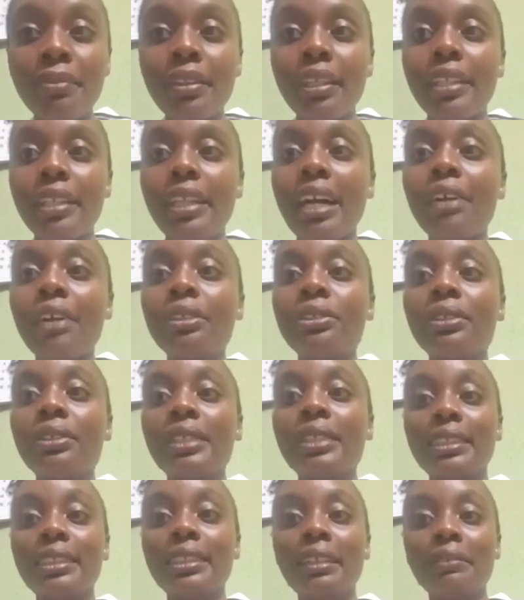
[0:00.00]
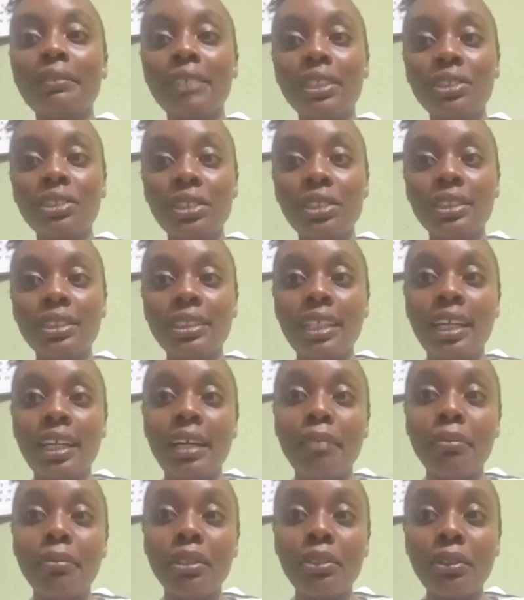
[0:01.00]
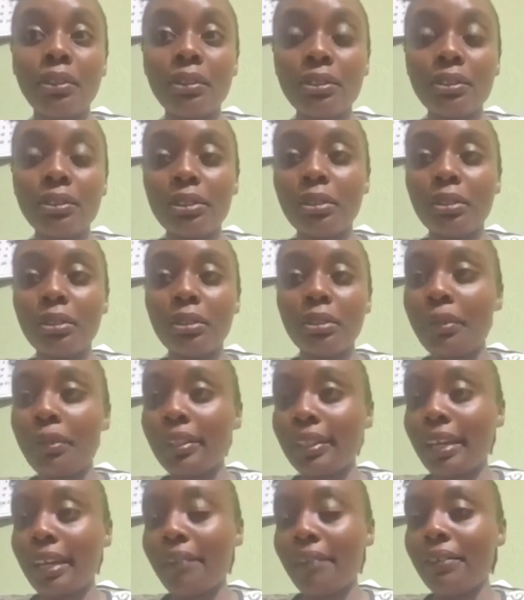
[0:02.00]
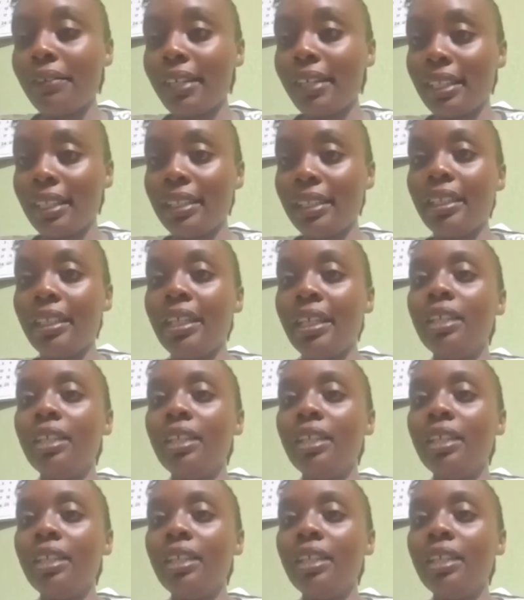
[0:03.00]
there are also interventions that can be done to support their feeding.